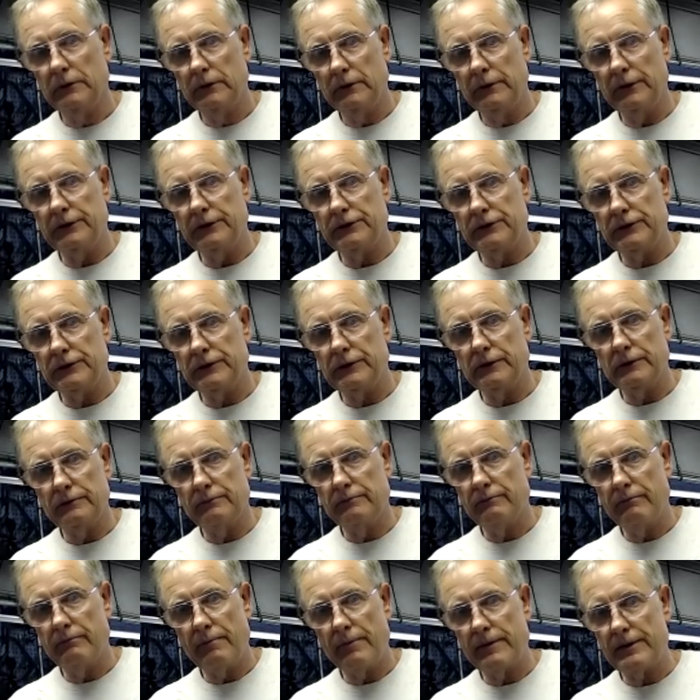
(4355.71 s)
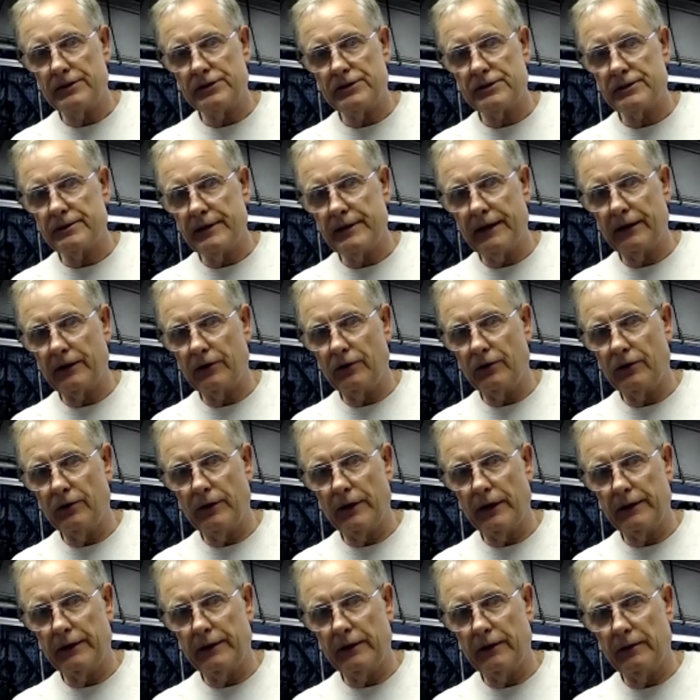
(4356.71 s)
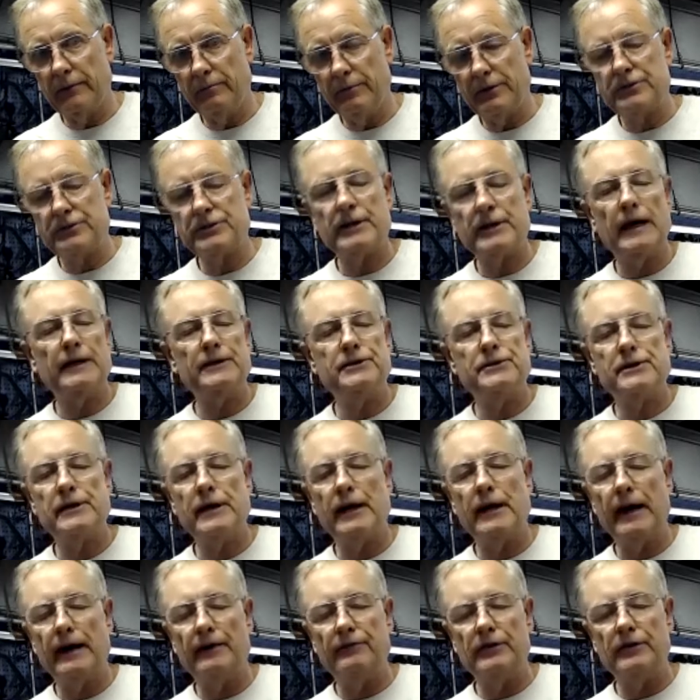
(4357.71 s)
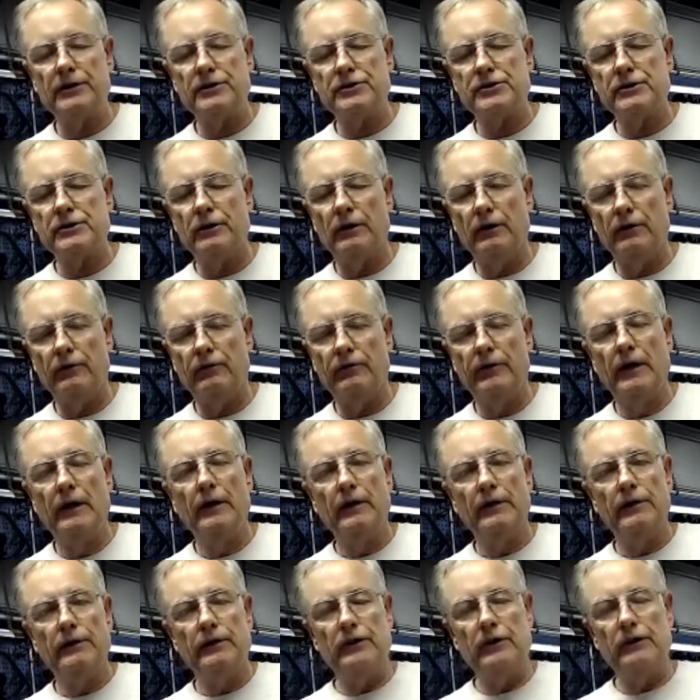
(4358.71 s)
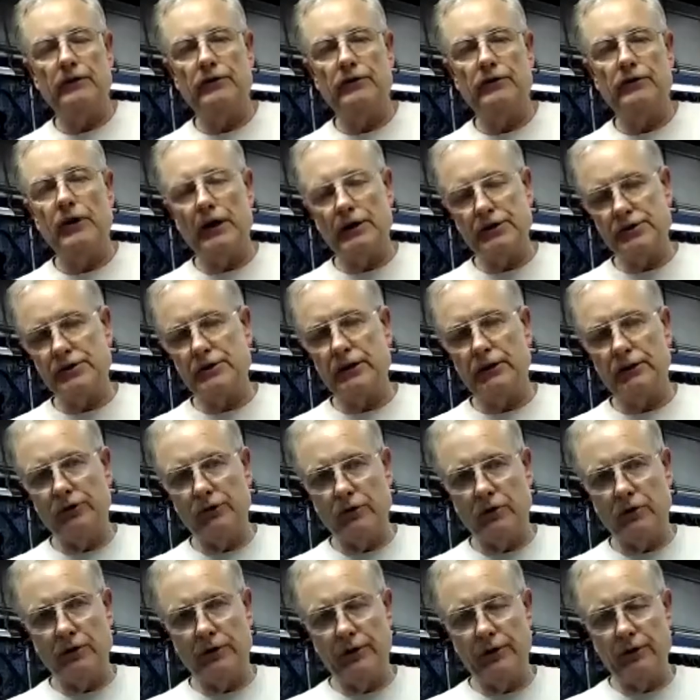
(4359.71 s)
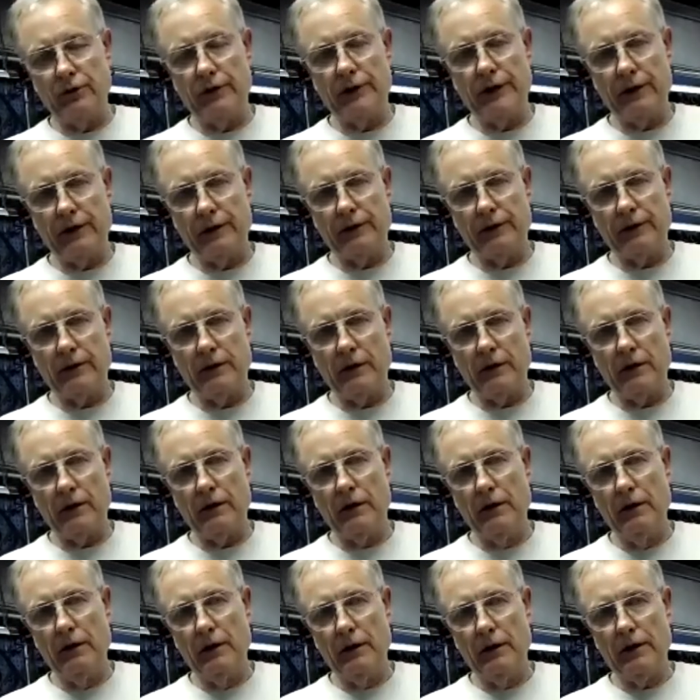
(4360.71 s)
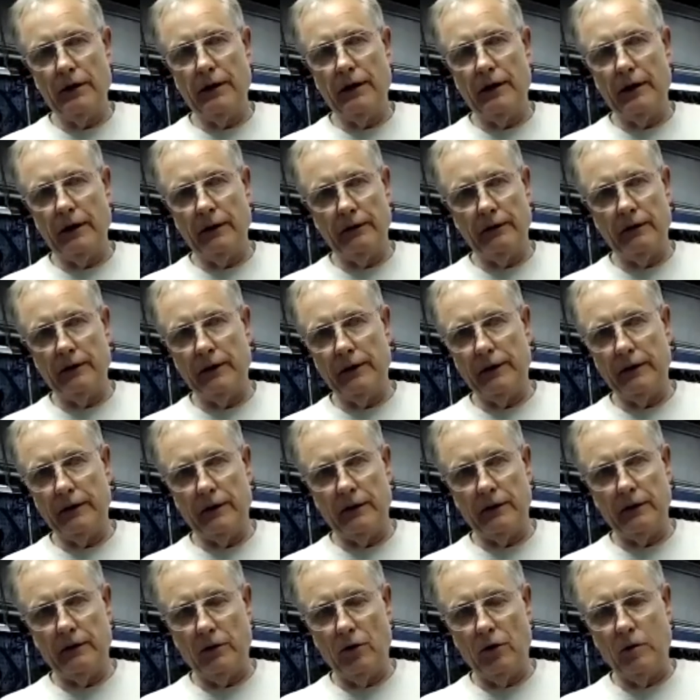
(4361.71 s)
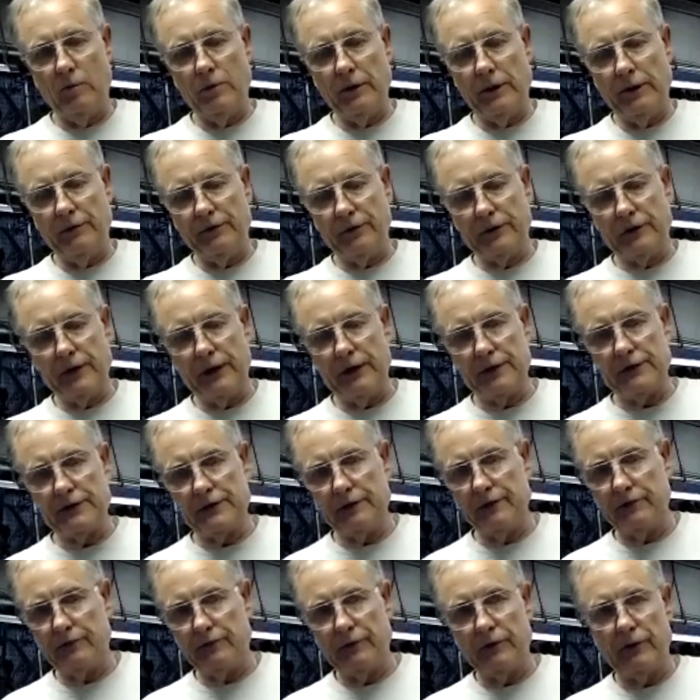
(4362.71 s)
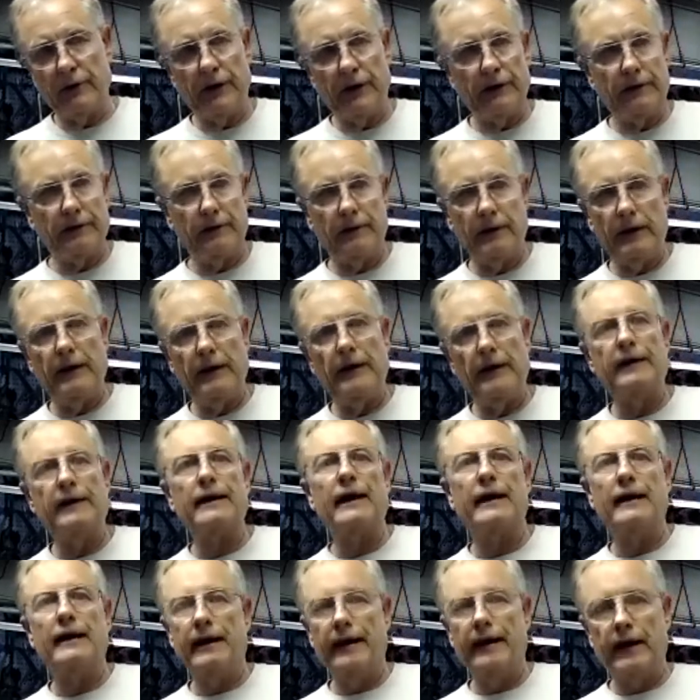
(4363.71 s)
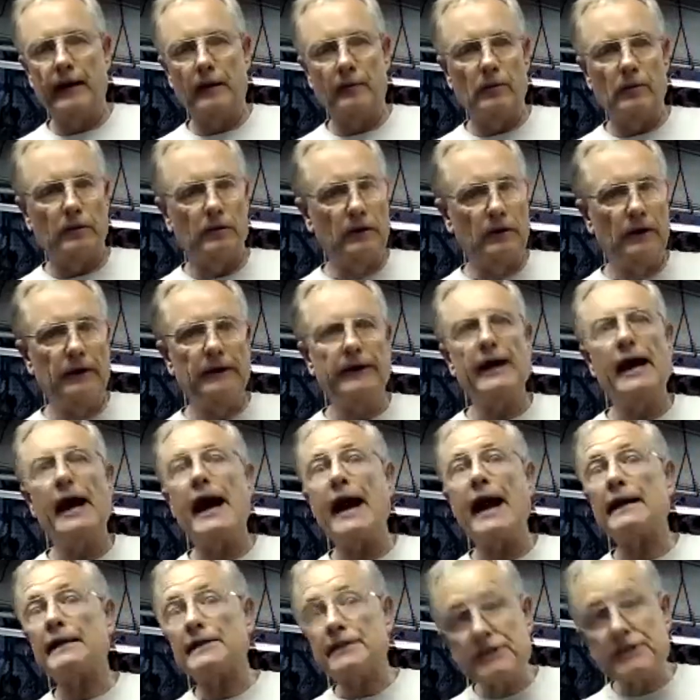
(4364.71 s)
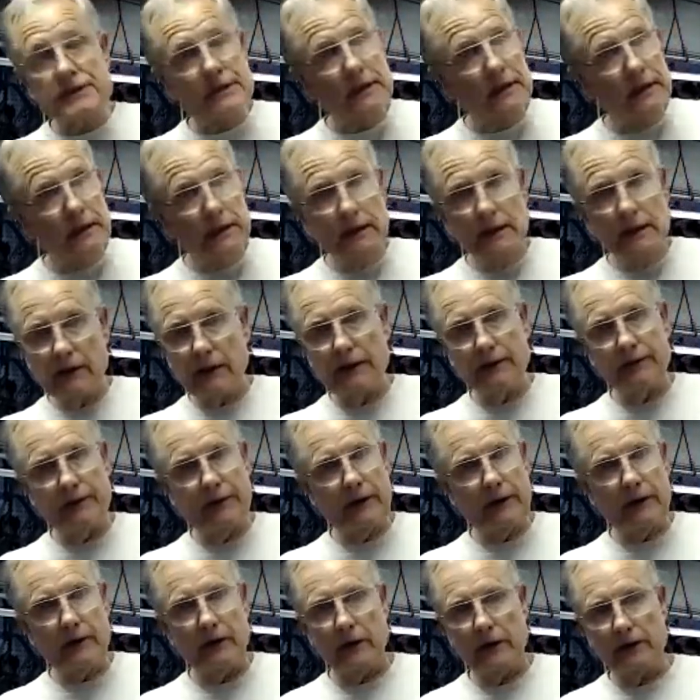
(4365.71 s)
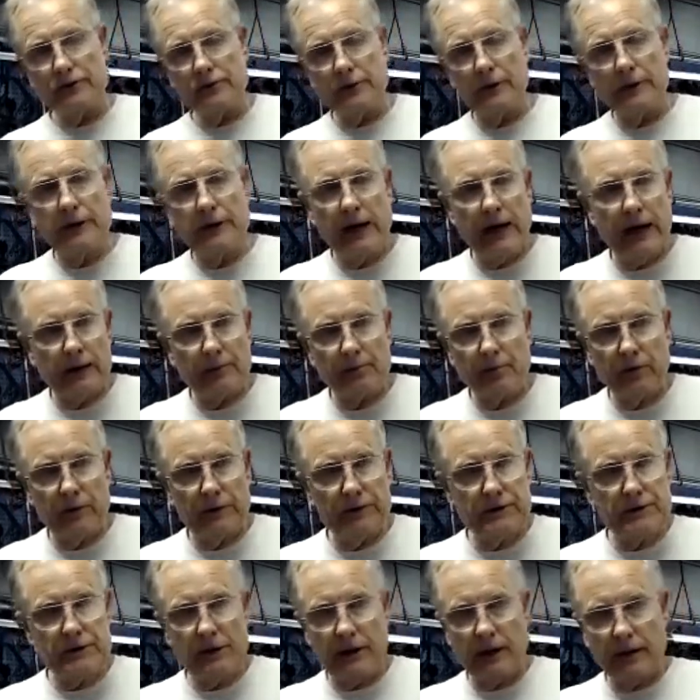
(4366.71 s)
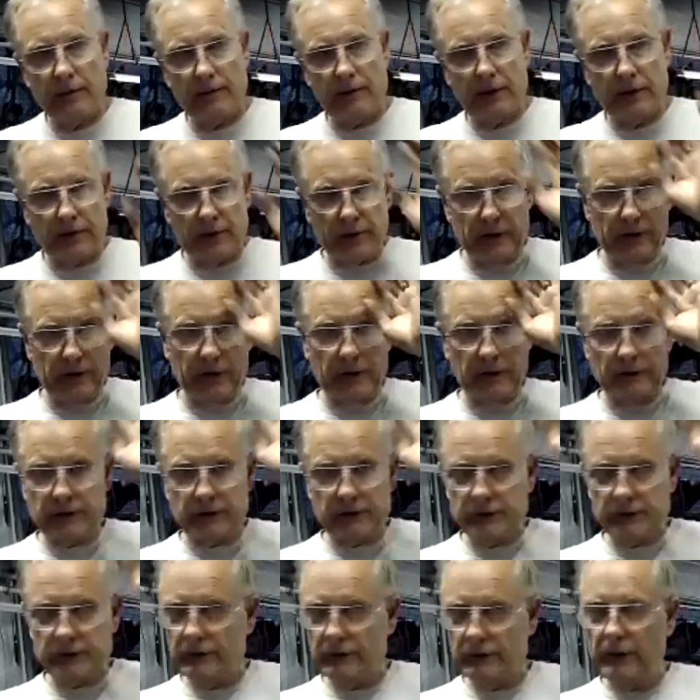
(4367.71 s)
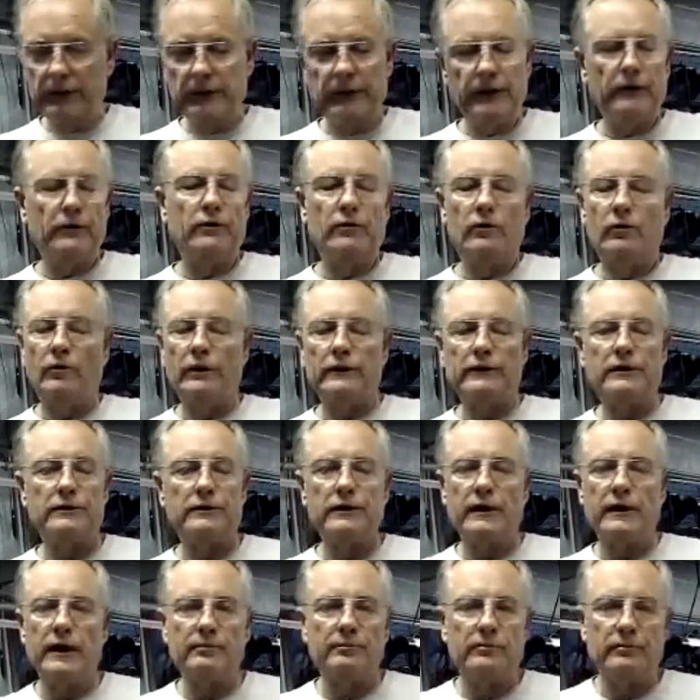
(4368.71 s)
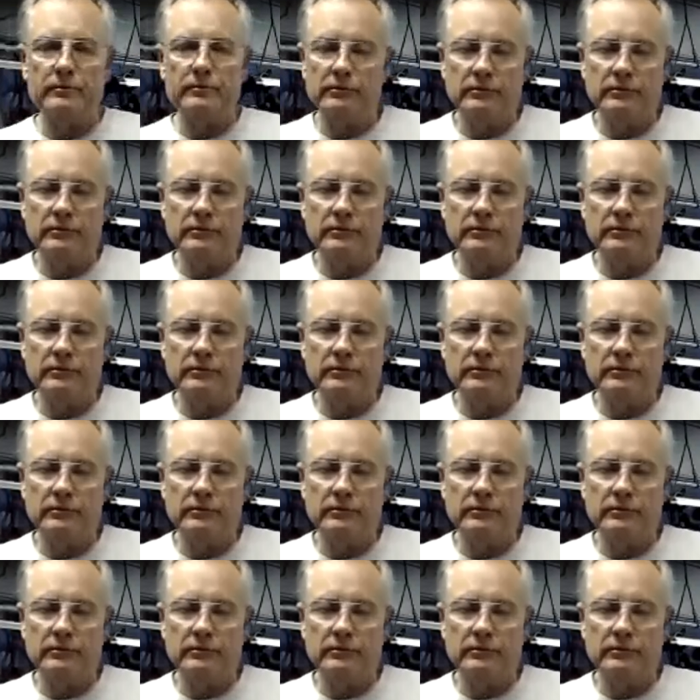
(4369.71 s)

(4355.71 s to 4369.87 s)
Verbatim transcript: It's uh, just not a good idea. Besides the obvious of the dust and dirt they'll get in the car and the uh, open invitation for any, any kind of animal. Cats, I've had cars with cat prints on them and everything else. You, you don't want the top.